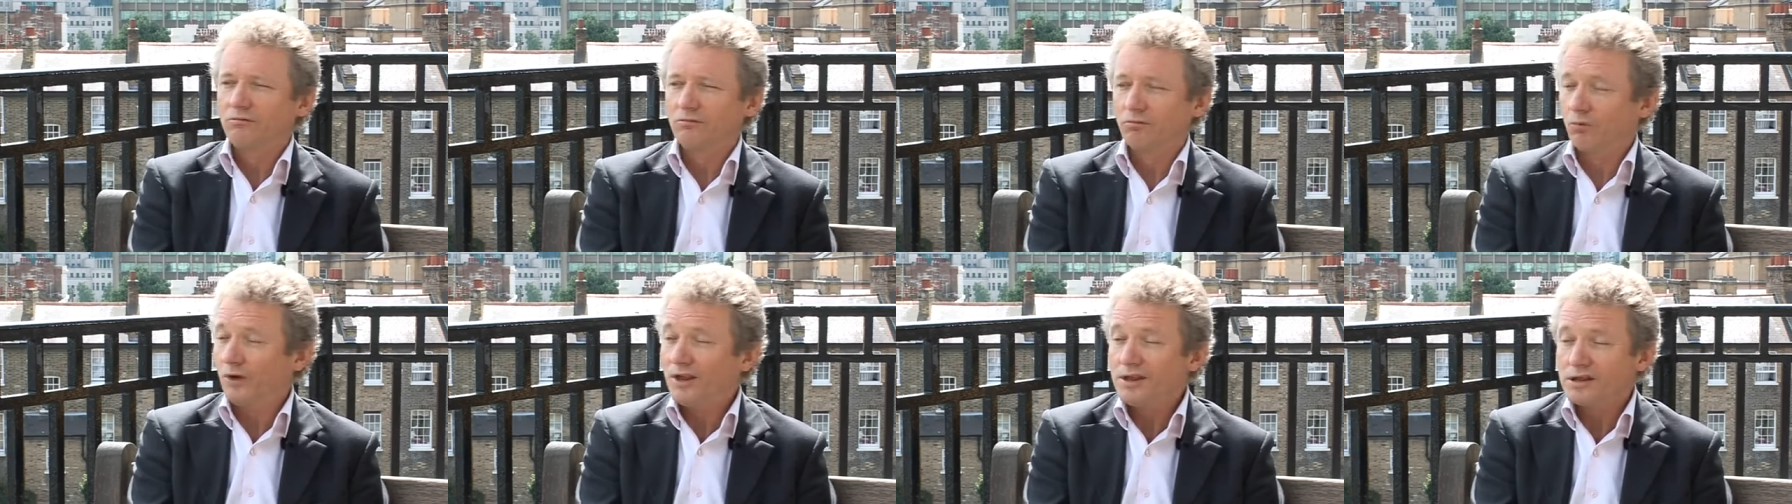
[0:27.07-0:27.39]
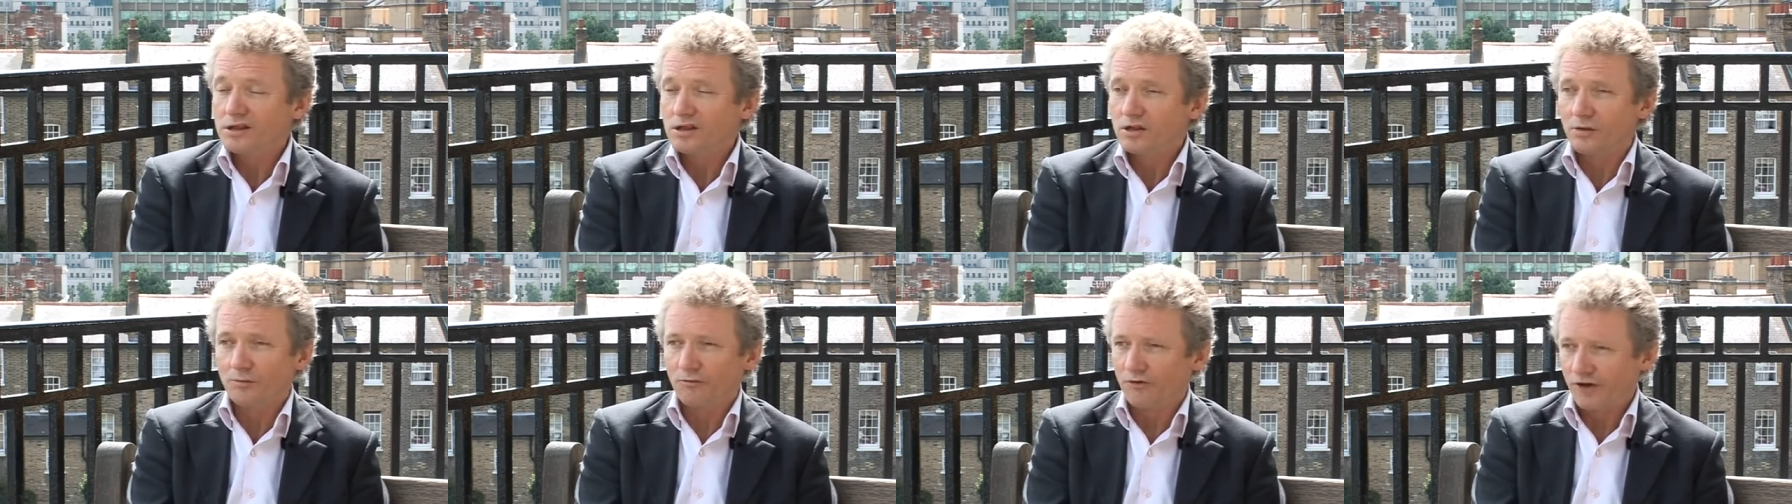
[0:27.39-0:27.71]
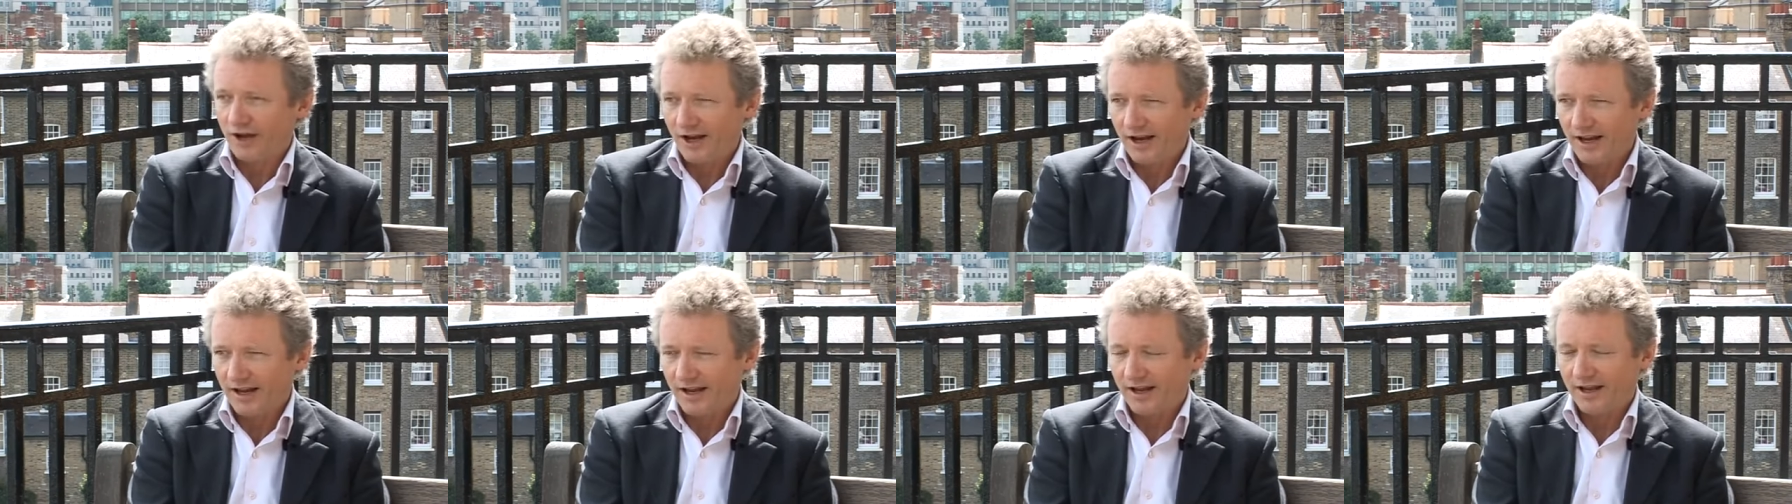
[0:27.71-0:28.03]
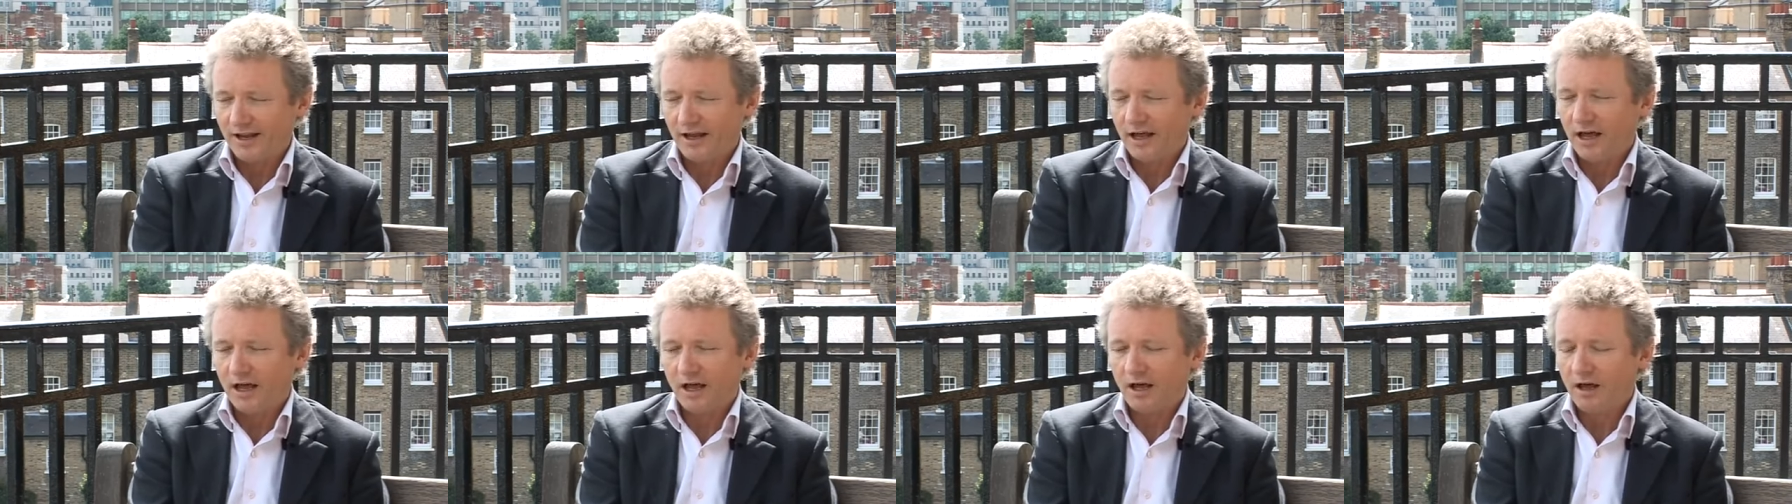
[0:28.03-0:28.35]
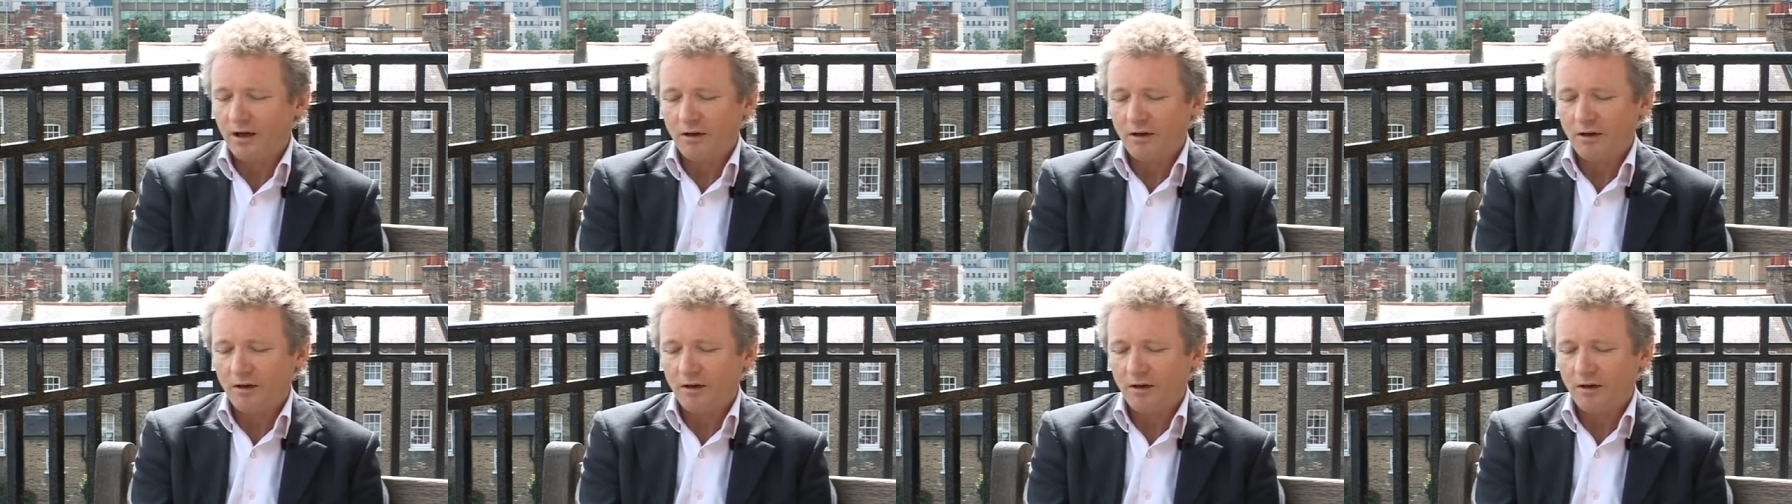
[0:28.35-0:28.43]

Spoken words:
wisdom really,